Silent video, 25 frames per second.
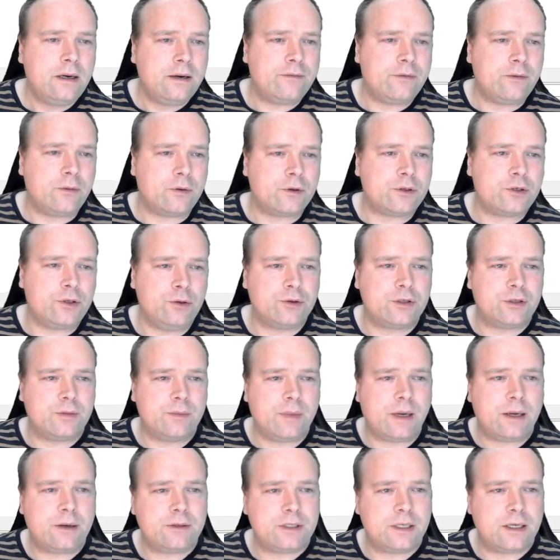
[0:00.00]
if you want to use the
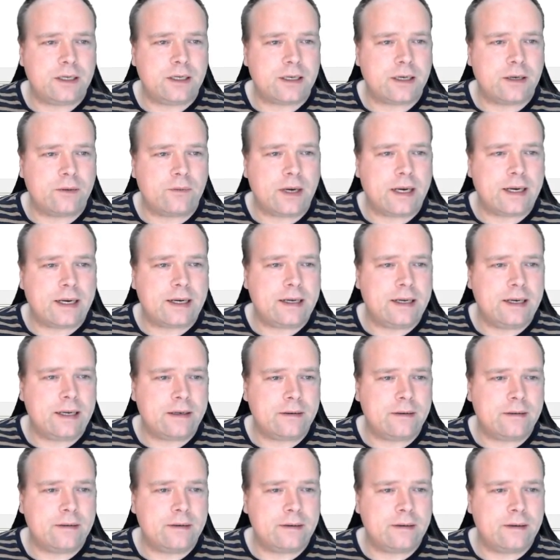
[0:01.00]
mouse, then I can right
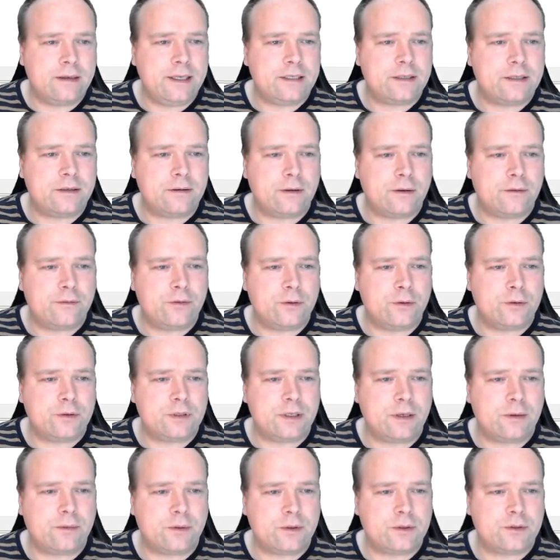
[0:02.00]
click on each of
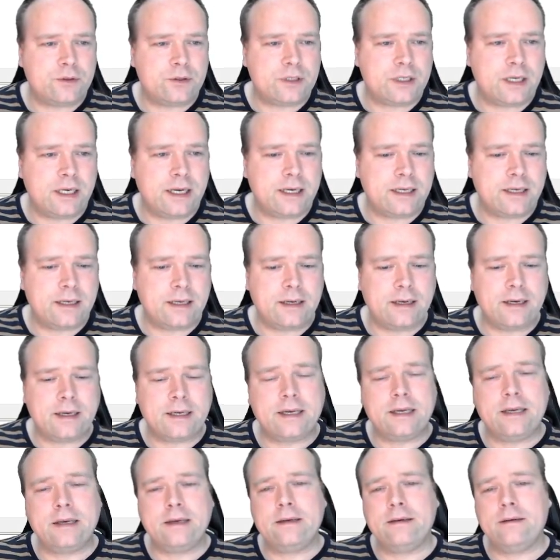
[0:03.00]
those that I want to select, and then I
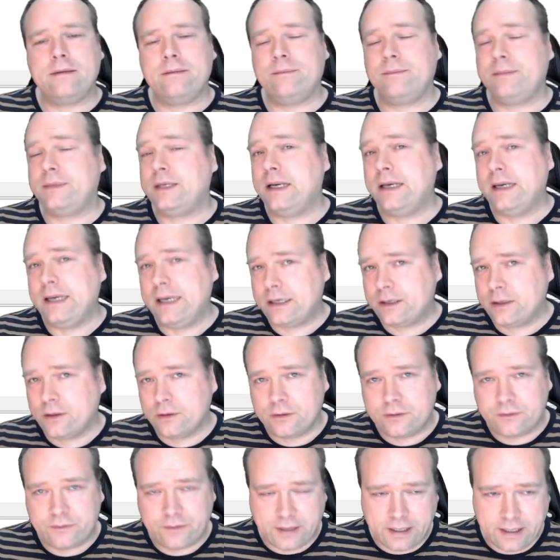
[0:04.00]
can delete
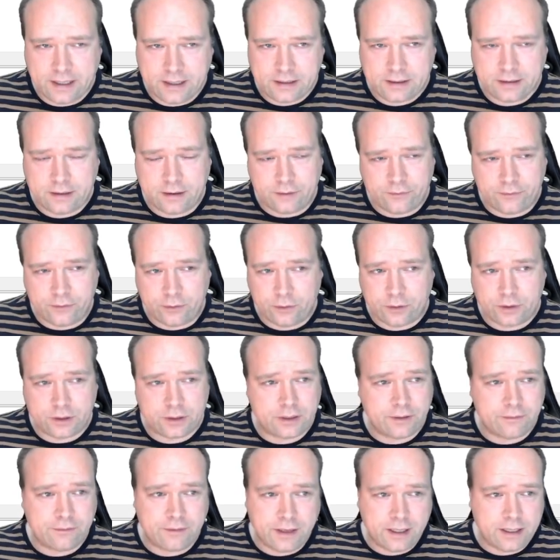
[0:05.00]
those files,
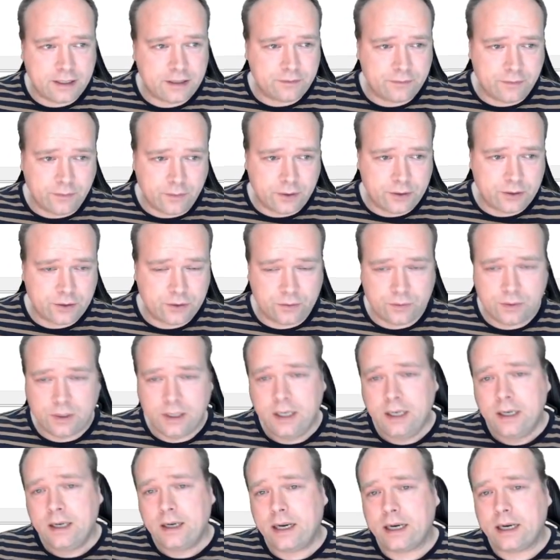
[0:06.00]
folders and files if I want to.